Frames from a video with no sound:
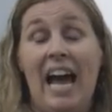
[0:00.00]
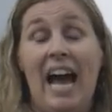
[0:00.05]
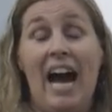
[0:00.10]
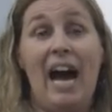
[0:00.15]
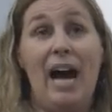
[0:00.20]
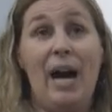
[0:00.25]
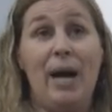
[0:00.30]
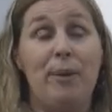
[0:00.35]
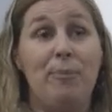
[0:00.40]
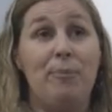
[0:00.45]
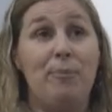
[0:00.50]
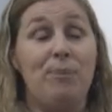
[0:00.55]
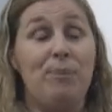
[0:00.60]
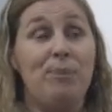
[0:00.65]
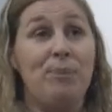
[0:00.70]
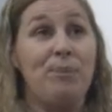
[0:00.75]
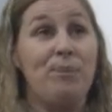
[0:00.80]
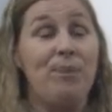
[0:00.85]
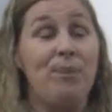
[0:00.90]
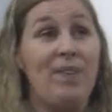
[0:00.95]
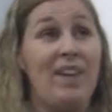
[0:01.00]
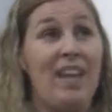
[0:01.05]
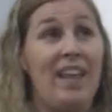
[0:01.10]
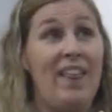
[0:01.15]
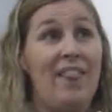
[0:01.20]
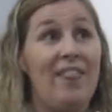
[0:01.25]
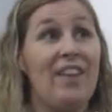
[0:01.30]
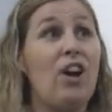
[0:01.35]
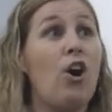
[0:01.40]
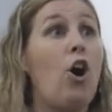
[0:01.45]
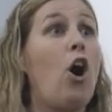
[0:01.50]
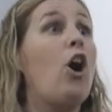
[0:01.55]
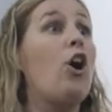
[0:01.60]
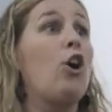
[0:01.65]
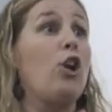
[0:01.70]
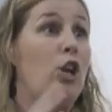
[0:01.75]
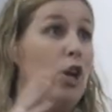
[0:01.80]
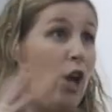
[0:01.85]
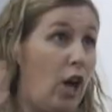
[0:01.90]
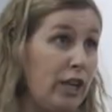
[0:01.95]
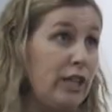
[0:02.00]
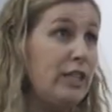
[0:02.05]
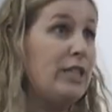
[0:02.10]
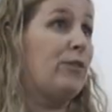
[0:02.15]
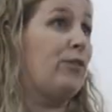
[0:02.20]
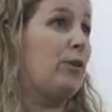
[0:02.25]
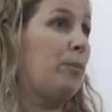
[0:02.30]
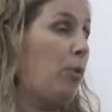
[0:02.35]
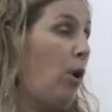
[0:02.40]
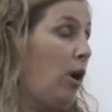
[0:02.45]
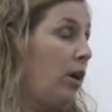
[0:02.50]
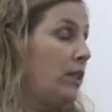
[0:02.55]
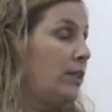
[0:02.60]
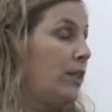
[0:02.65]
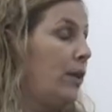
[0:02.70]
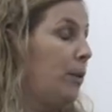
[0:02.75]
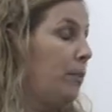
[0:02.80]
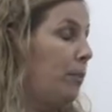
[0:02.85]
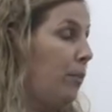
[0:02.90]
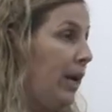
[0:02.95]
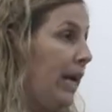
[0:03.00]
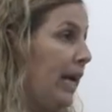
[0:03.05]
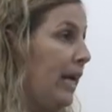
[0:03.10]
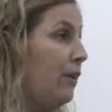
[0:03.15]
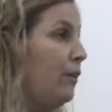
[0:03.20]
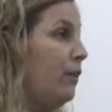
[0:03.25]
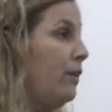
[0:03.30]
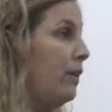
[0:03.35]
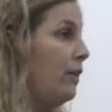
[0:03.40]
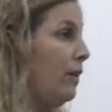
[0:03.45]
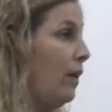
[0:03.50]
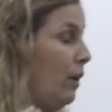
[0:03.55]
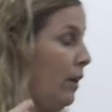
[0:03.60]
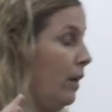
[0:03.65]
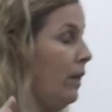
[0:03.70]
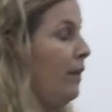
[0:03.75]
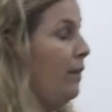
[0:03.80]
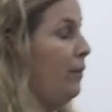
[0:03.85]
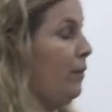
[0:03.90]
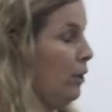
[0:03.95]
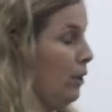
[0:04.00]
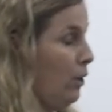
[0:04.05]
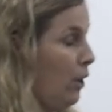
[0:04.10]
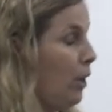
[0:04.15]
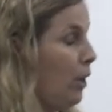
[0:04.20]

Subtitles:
There are a lot of different products on the brand, or there are a